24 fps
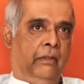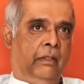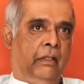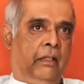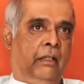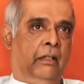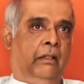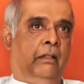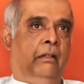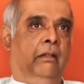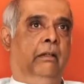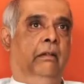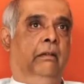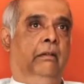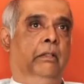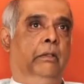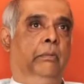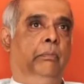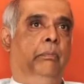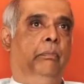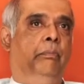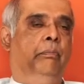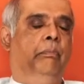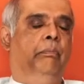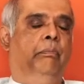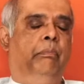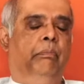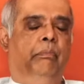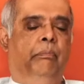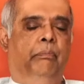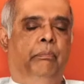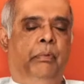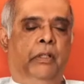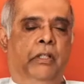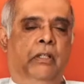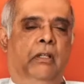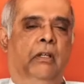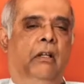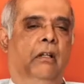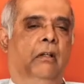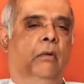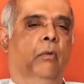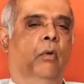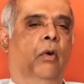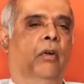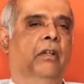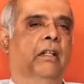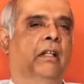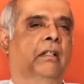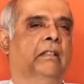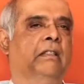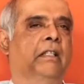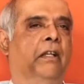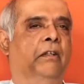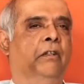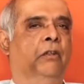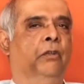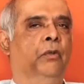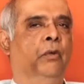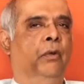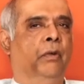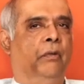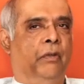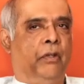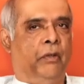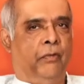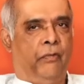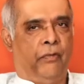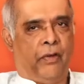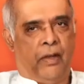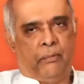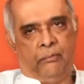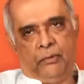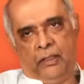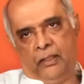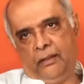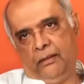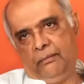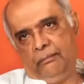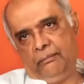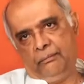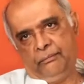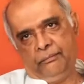And particularly, what else are you doing with your family?